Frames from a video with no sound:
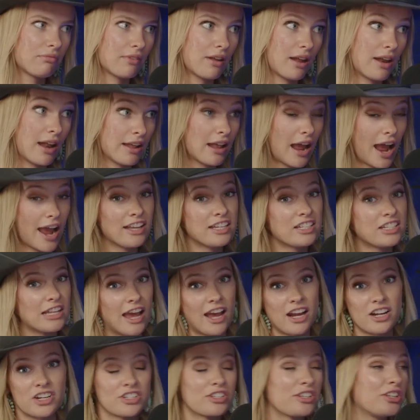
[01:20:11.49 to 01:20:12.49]
and I
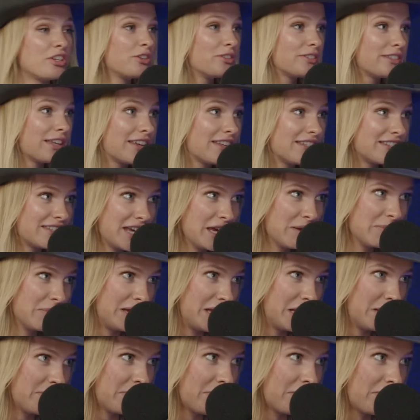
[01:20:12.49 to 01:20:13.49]
actually used that same
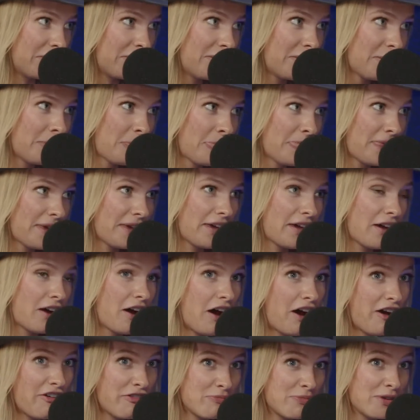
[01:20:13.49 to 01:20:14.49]
email,
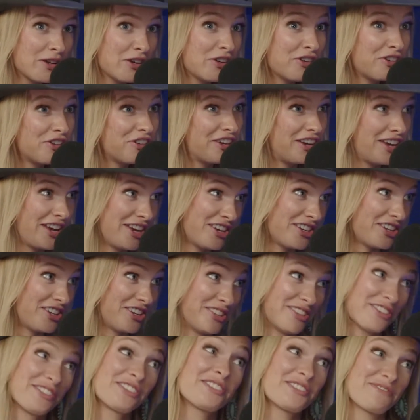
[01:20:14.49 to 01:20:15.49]
Coffman
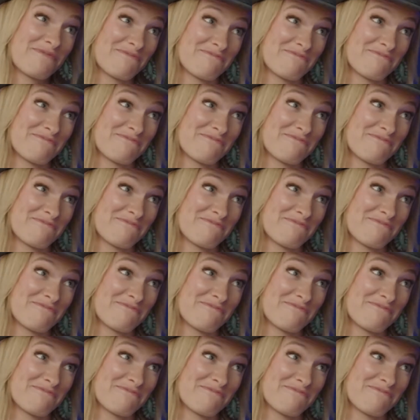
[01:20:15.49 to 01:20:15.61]
Creations.